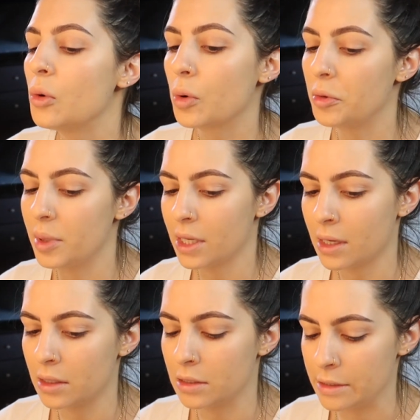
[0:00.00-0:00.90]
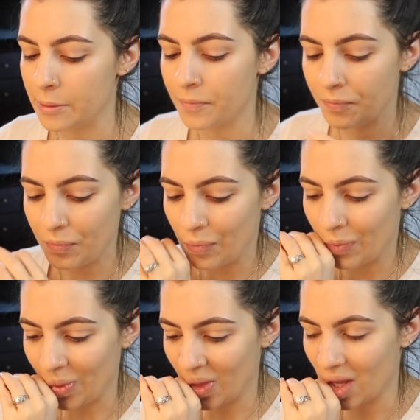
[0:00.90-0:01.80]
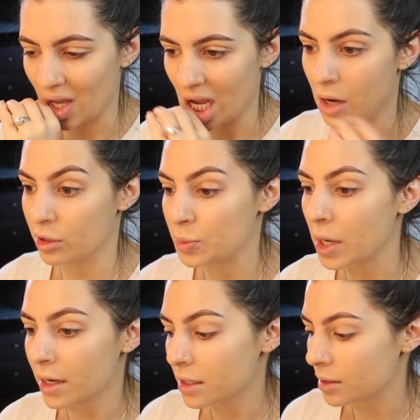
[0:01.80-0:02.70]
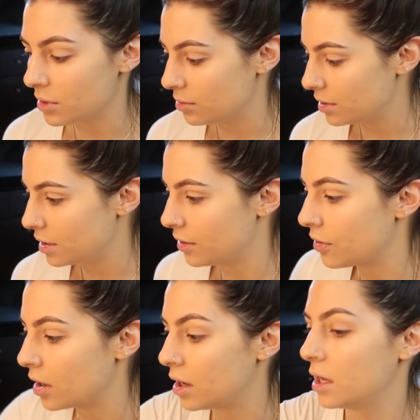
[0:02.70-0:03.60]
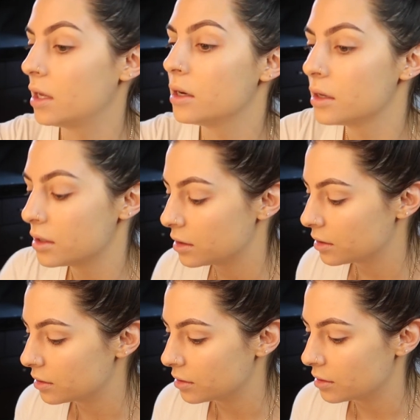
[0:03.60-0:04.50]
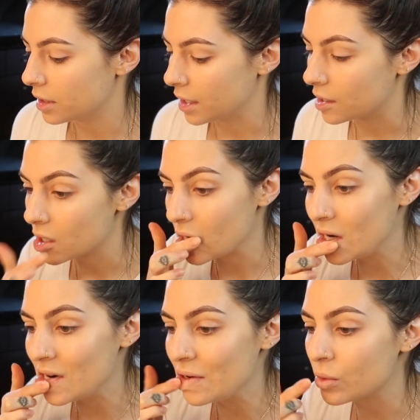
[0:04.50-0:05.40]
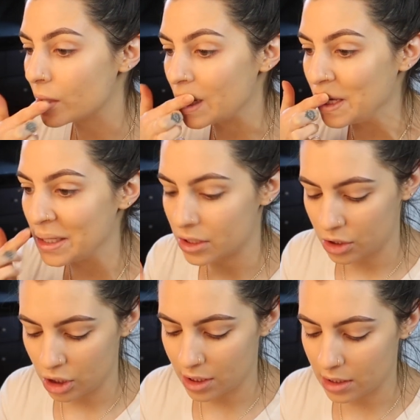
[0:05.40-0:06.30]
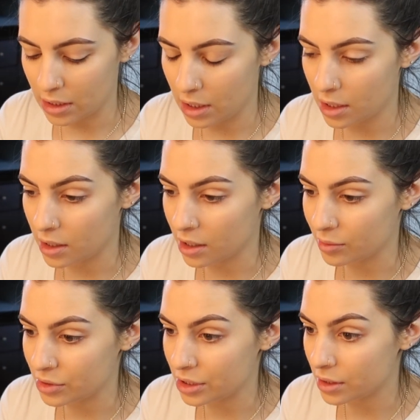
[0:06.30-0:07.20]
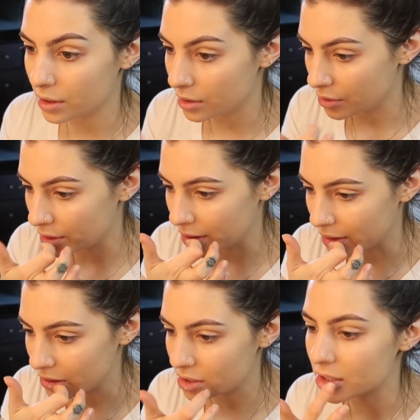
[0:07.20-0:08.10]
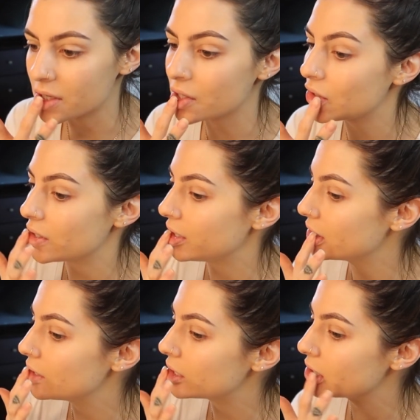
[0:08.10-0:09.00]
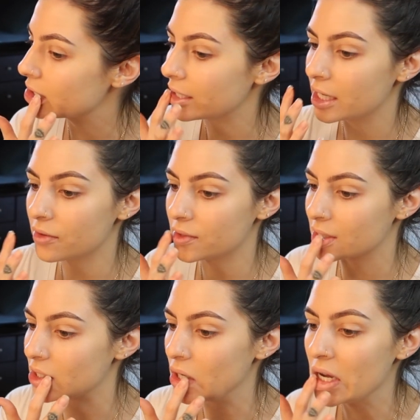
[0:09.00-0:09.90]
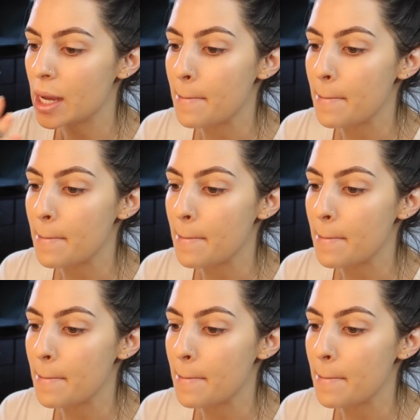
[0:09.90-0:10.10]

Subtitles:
well, because I was pregnant, maybe they thought like, oh, well, she doesn't need any help, she's not gonna go to college, she's not gonna do anything with her life, so